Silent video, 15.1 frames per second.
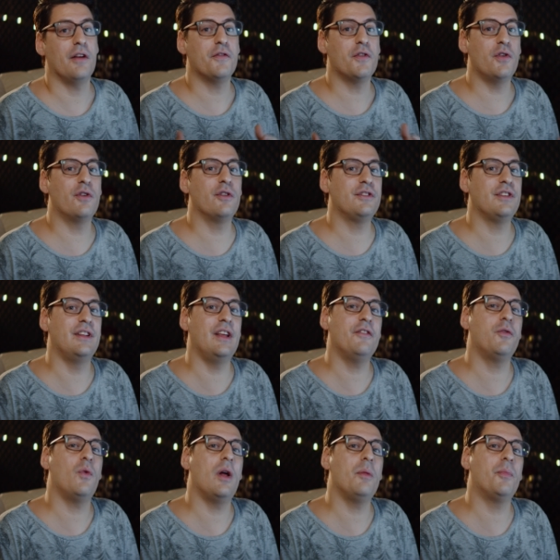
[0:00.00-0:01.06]
Of course, an
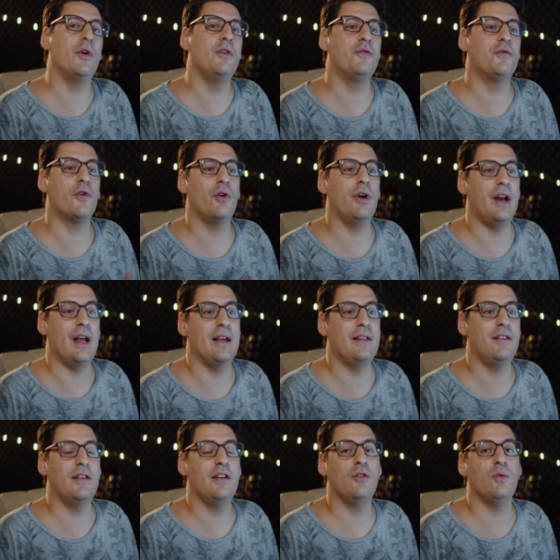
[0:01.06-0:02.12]
f one point four
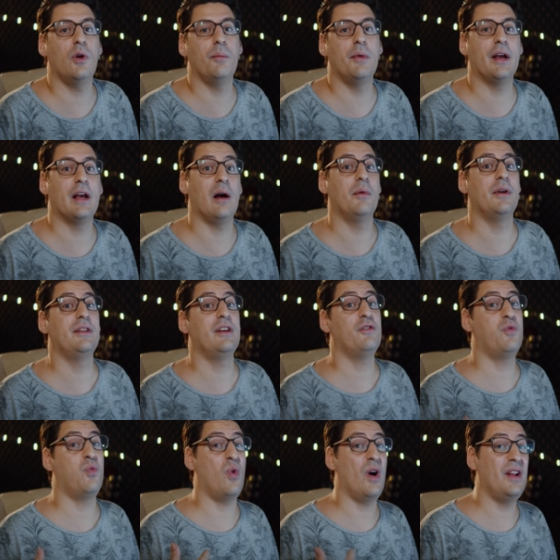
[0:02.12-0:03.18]
lenses will become an
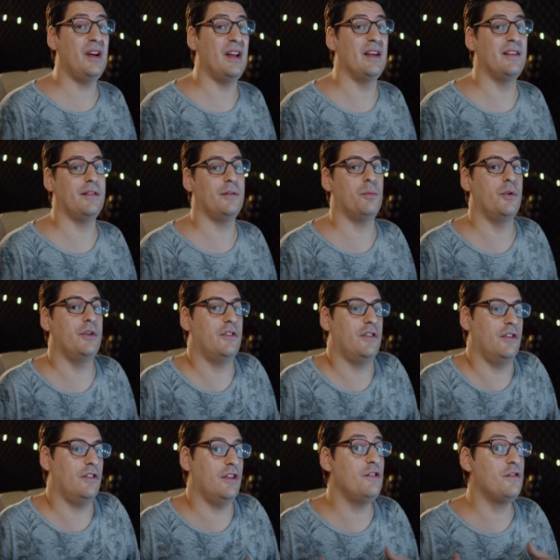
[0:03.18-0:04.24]
f one lens, which
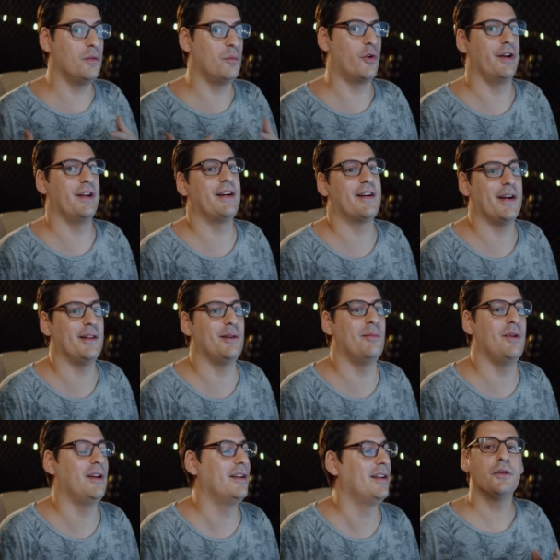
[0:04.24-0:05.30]
is even more
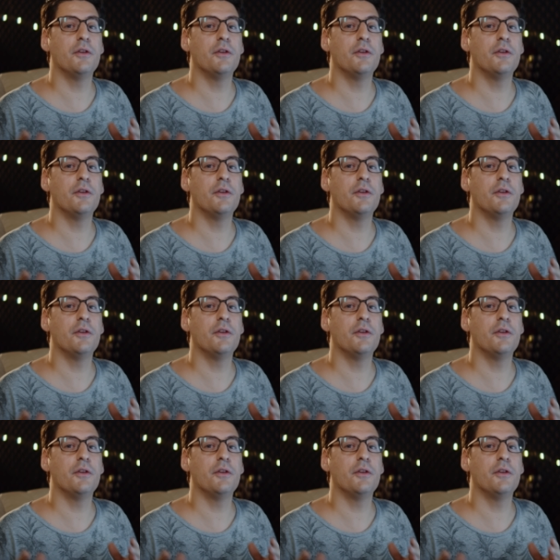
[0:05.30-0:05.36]
incredible.